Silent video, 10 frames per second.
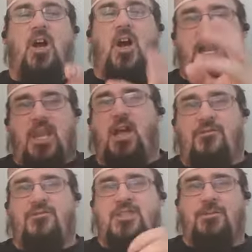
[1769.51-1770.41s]
I
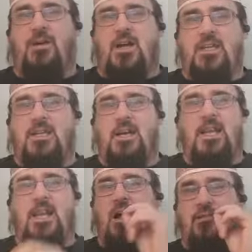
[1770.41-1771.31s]
love Somalia. I
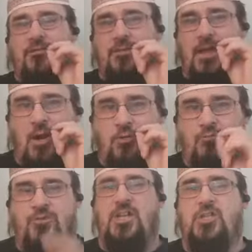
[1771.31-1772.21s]
love how
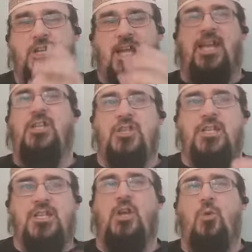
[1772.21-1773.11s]
rich and ancient
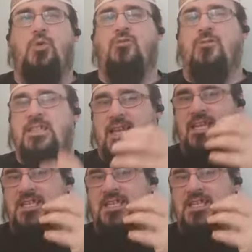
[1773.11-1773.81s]
its culture is and as